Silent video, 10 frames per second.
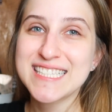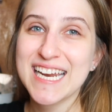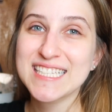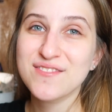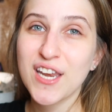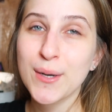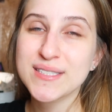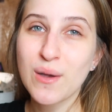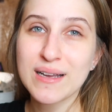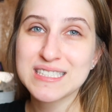today's video
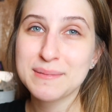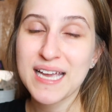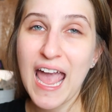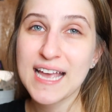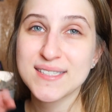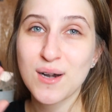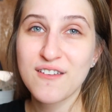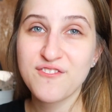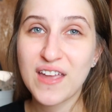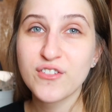is going to be a sort
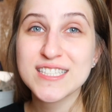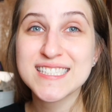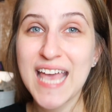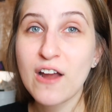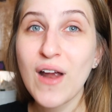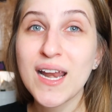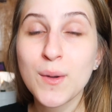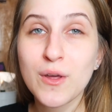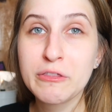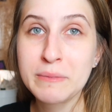of favorites get
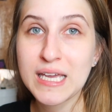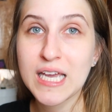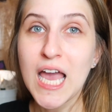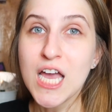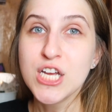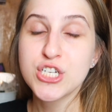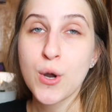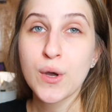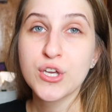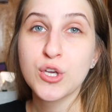ready with me,
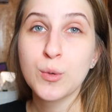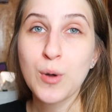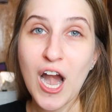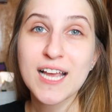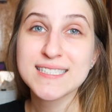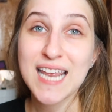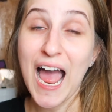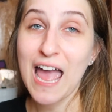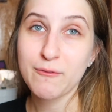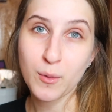showing you products that
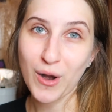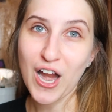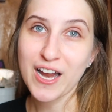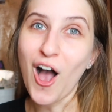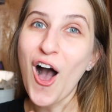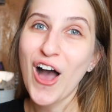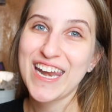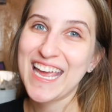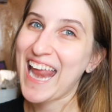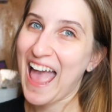I've been wearing
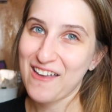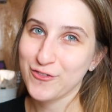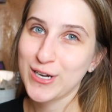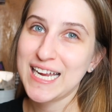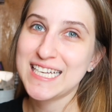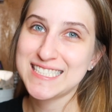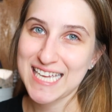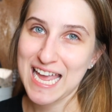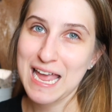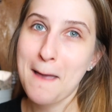on an
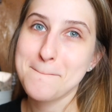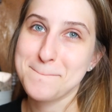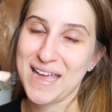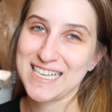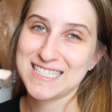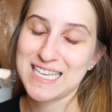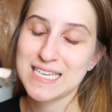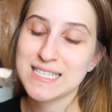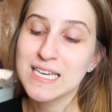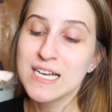everyday
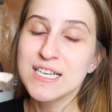basis.